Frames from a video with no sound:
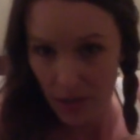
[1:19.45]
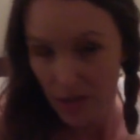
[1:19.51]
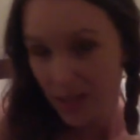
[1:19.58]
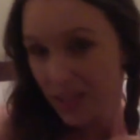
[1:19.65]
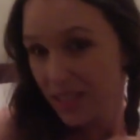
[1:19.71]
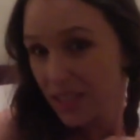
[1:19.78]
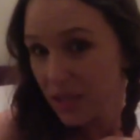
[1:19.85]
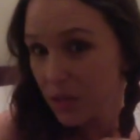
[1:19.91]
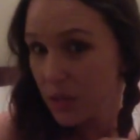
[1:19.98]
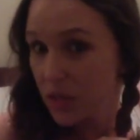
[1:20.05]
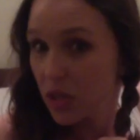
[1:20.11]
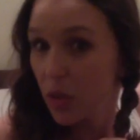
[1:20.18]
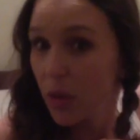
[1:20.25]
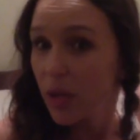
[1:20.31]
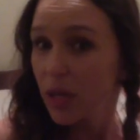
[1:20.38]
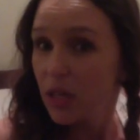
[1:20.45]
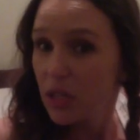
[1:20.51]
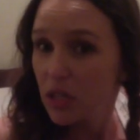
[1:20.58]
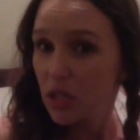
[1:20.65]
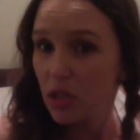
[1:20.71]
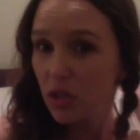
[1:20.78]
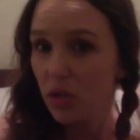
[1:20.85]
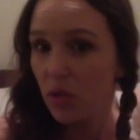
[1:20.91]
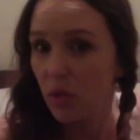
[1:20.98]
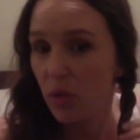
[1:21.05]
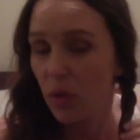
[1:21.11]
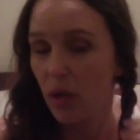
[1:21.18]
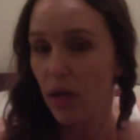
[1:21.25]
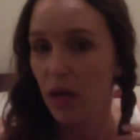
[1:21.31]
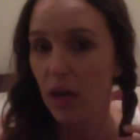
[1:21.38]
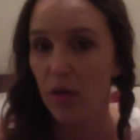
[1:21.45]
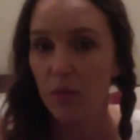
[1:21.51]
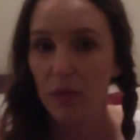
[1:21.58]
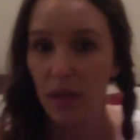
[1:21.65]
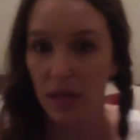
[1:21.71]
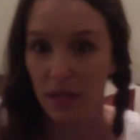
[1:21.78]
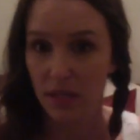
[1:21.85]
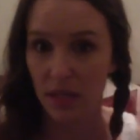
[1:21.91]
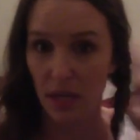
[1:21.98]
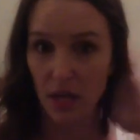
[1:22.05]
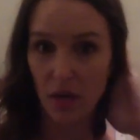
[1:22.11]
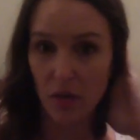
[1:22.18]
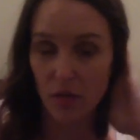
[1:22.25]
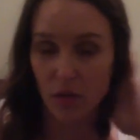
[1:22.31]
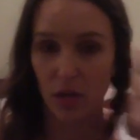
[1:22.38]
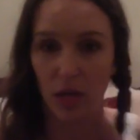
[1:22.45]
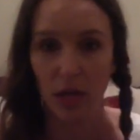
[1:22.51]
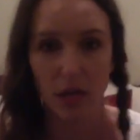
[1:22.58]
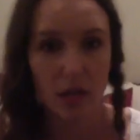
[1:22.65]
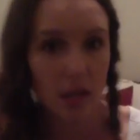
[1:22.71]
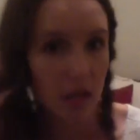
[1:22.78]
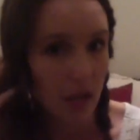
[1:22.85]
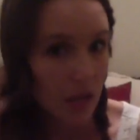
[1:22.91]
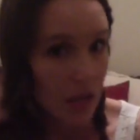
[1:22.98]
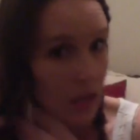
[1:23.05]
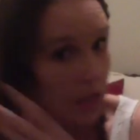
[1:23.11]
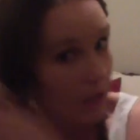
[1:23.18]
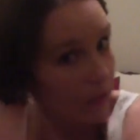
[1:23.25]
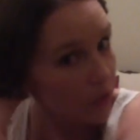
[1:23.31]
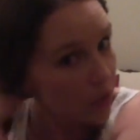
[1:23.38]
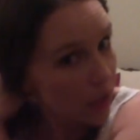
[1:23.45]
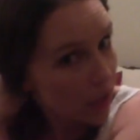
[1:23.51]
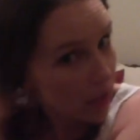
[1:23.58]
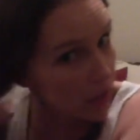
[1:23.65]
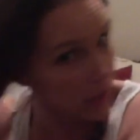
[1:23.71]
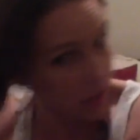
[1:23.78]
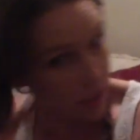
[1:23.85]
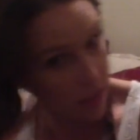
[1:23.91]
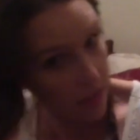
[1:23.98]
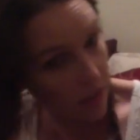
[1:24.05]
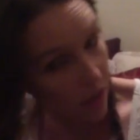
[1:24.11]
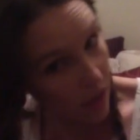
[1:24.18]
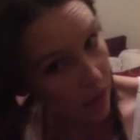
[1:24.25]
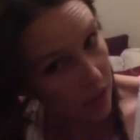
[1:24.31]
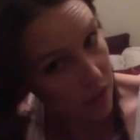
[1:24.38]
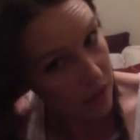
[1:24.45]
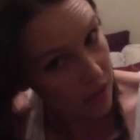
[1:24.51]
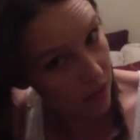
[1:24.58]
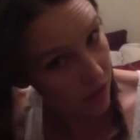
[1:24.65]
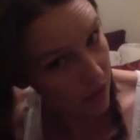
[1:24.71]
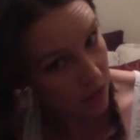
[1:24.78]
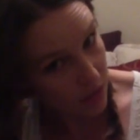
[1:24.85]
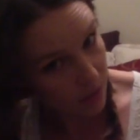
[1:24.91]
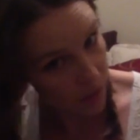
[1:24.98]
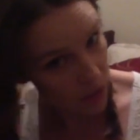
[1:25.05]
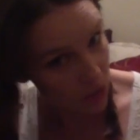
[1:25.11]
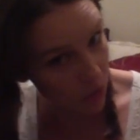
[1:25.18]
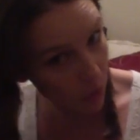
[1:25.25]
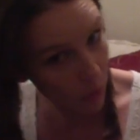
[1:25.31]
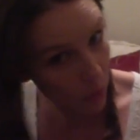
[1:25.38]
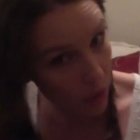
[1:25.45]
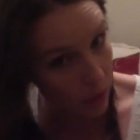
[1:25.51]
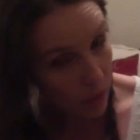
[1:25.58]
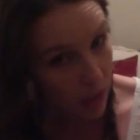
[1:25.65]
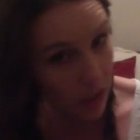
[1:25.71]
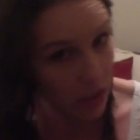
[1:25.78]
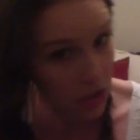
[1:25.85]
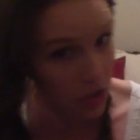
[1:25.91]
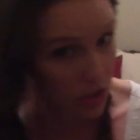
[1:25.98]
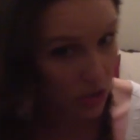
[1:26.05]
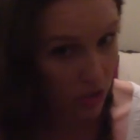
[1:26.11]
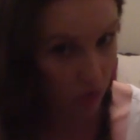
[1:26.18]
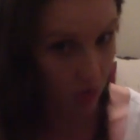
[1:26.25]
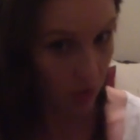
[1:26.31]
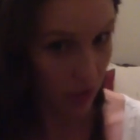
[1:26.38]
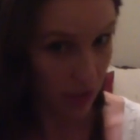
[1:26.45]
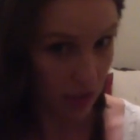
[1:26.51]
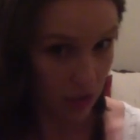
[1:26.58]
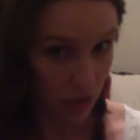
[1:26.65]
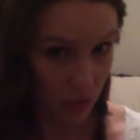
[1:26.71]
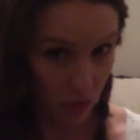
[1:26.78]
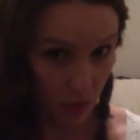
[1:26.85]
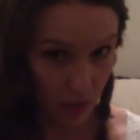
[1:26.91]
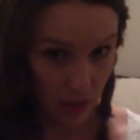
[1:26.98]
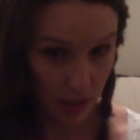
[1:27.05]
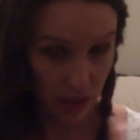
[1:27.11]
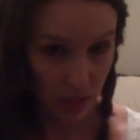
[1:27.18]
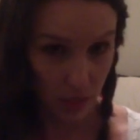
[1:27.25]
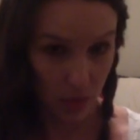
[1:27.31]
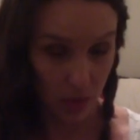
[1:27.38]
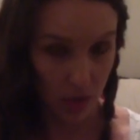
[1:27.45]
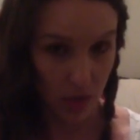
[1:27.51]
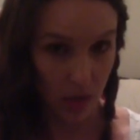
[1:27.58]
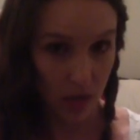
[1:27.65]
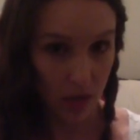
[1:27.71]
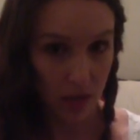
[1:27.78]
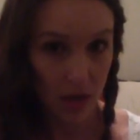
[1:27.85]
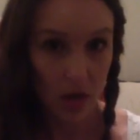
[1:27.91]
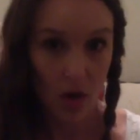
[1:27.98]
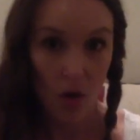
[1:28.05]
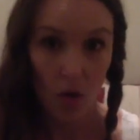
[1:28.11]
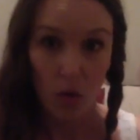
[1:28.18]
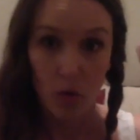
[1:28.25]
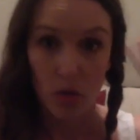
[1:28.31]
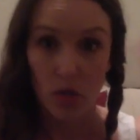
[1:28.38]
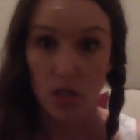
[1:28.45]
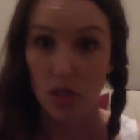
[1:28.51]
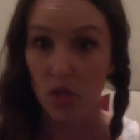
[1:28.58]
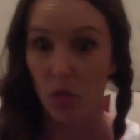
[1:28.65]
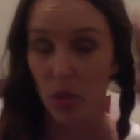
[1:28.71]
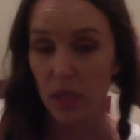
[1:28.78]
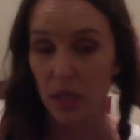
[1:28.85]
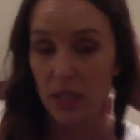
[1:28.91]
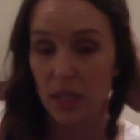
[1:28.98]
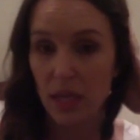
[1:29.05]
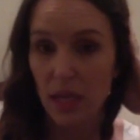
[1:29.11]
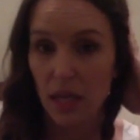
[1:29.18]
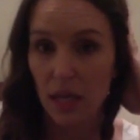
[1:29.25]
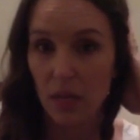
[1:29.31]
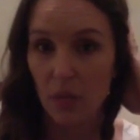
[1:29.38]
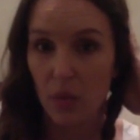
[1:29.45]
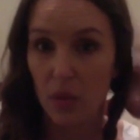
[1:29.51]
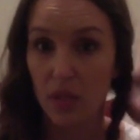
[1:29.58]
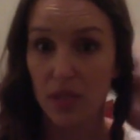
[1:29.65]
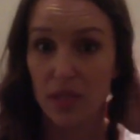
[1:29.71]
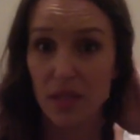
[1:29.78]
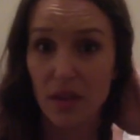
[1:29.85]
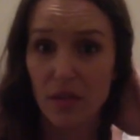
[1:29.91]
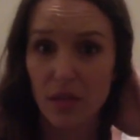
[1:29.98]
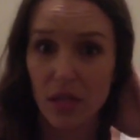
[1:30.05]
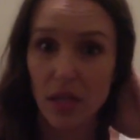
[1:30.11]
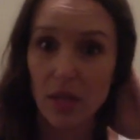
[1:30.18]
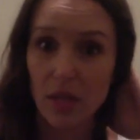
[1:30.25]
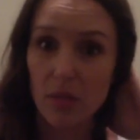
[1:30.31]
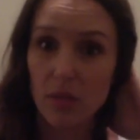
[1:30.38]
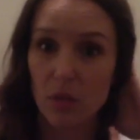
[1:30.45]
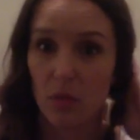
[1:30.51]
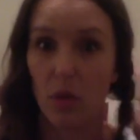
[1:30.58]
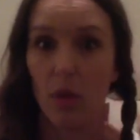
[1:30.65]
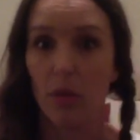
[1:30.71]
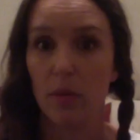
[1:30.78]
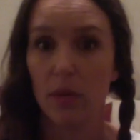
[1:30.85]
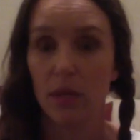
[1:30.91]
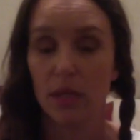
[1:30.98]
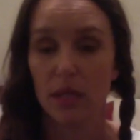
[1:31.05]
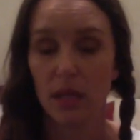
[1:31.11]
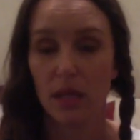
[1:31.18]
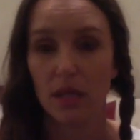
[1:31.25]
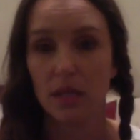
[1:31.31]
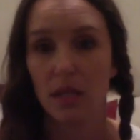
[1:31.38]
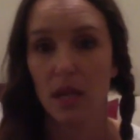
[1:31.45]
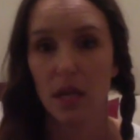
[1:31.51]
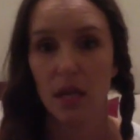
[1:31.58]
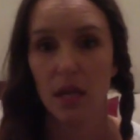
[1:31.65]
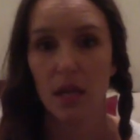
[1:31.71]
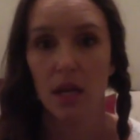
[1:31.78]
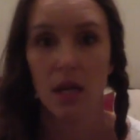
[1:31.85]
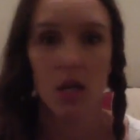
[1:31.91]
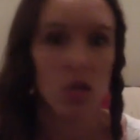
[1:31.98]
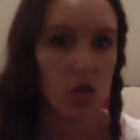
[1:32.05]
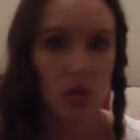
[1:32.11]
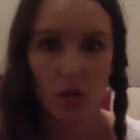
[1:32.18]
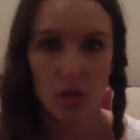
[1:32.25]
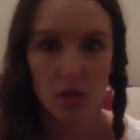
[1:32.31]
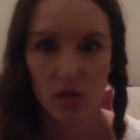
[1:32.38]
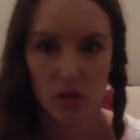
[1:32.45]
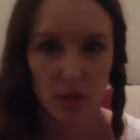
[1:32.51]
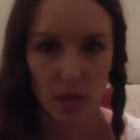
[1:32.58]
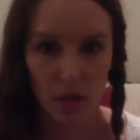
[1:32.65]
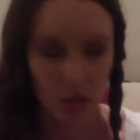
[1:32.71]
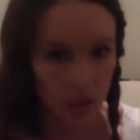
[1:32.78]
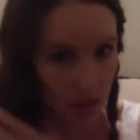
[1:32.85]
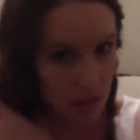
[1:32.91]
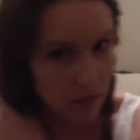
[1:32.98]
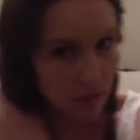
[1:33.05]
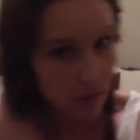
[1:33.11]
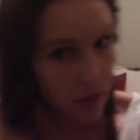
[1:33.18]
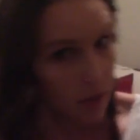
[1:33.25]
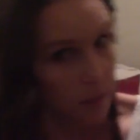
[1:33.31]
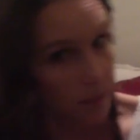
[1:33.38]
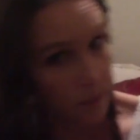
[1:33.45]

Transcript: So it's going to help that stay overnight. If your hair is not as long as mine, don't worry about it. Just curl it into one at the nape of your neck, or just twist and put soft clips or bobby pins on the side. You can do this no matter your length of hair.